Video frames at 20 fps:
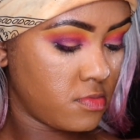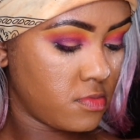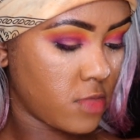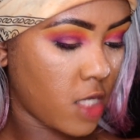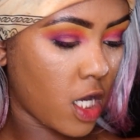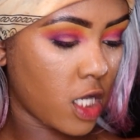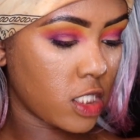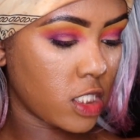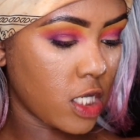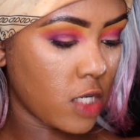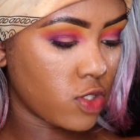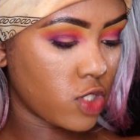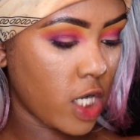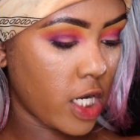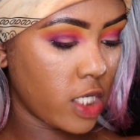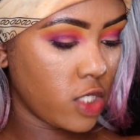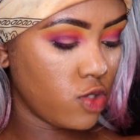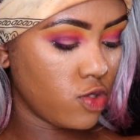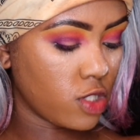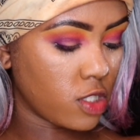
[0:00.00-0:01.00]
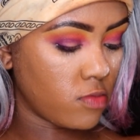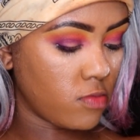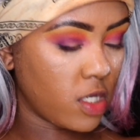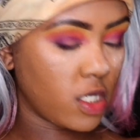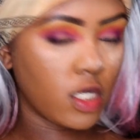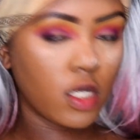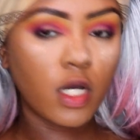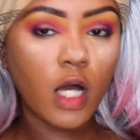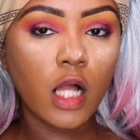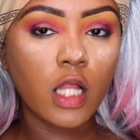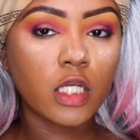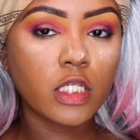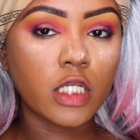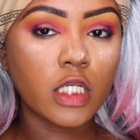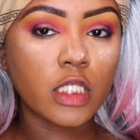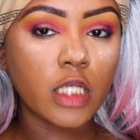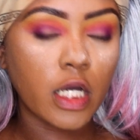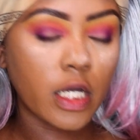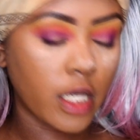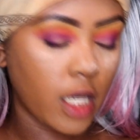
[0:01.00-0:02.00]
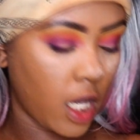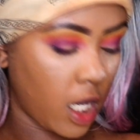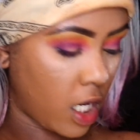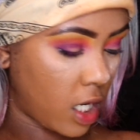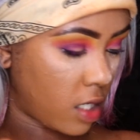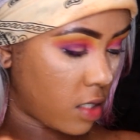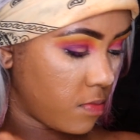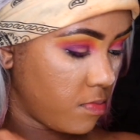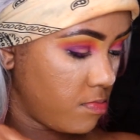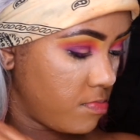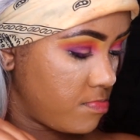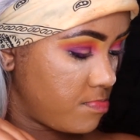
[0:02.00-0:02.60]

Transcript: Like I said, I'm trying to use as many colors as I can.